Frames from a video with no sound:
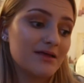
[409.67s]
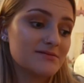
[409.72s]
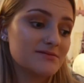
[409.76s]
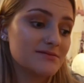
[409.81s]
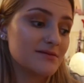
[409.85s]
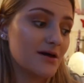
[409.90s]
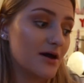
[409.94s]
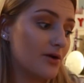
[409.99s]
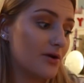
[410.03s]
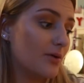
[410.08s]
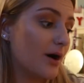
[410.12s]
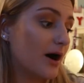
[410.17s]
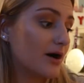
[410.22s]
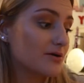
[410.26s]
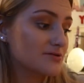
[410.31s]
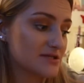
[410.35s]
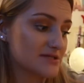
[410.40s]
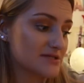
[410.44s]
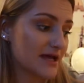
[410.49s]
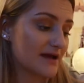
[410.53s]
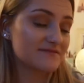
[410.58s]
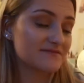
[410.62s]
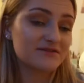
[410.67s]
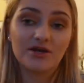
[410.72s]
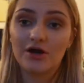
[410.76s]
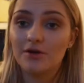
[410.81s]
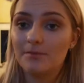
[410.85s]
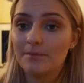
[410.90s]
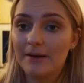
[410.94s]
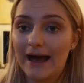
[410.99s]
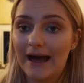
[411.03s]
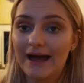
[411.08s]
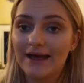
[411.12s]
So I'll just have to go
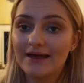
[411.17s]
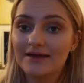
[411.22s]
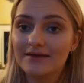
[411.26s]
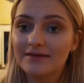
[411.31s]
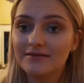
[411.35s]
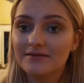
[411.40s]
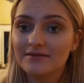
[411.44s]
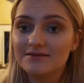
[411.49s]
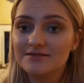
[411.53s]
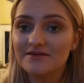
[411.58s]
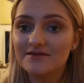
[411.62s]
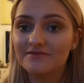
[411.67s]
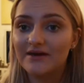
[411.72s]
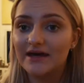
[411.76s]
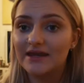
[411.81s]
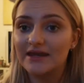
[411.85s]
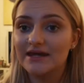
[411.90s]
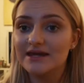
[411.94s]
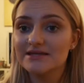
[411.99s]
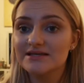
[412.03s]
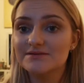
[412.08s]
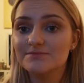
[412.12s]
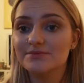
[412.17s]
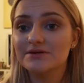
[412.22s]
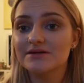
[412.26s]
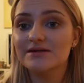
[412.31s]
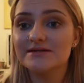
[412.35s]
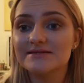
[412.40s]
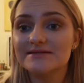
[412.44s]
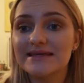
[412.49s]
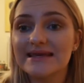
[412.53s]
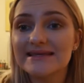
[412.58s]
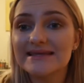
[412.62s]
back to Venice,
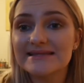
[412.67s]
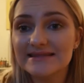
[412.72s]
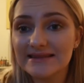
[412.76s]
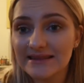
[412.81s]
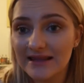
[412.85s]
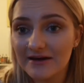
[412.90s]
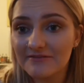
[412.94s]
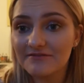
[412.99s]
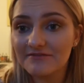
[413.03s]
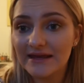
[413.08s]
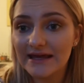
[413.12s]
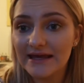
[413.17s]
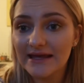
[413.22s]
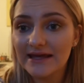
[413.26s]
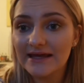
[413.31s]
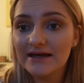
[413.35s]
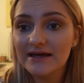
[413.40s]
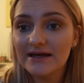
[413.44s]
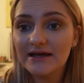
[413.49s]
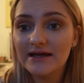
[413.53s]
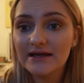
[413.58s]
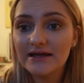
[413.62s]
because it is lovely.